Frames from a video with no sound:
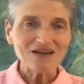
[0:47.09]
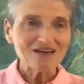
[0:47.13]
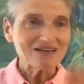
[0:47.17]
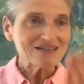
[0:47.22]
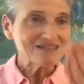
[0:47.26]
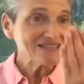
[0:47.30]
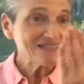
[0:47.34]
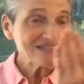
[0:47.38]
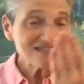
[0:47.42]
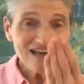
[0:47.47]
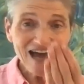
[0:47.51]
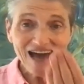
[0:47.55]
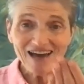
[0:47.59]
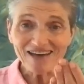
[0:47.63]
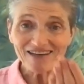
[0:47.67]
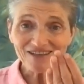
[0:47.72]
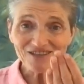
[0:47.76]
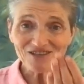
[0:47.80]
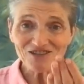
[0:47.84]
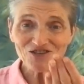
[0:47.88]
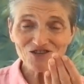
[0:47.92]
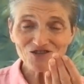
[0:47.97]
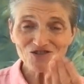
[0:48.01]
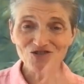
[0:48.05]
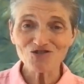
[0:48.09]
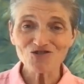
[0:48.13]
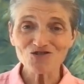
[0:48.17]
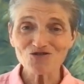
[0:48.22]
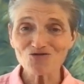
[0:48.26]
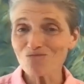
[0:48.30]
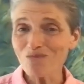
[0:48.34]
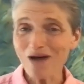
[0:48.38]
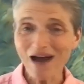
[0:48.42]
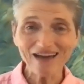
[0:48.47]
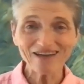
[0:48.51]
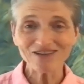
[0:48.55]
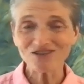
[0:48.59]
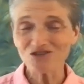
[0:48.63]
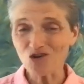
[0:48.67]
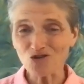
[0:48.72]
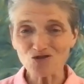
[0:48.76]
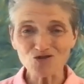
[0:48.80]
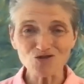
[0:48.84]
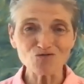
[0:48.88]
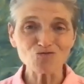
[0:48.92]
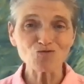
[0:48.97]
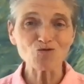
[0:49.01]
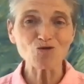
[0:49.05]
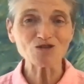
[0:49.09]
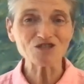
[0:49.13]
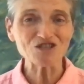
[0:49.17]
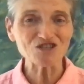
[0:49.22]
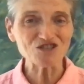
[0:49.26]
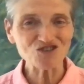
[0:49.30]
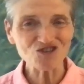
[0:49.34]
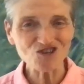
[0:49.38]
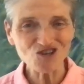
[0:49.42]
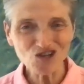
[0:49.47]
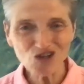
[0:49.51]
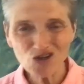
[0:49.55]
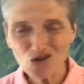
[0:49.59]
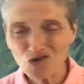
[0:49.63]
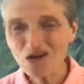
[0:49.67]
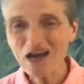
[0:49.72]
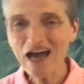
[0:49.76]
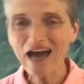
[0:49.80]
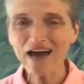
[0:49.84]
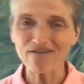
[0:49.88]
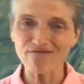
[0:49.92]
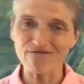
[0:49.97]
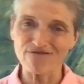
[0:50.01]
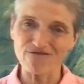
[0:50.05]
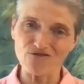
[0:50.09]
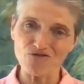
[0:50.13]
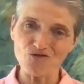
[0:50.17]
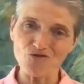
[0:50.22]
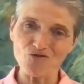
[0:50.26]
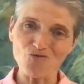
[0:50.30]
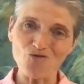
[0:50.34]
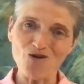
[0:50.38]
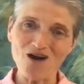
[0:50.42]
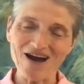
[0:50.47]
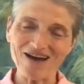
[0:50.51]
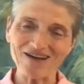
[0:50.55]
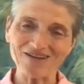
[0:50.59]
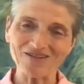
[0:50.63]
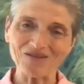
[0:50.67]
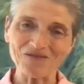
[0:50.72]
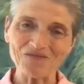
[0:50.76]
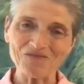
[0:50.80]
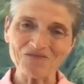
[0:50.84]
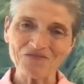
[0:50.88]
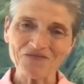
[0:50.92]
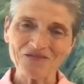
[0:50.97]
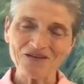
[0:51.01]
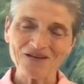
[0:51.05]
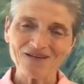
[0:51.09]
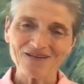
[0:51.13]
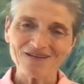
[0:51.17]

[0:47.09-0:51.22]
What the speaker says: sight that you might not have wanted to look at for a while,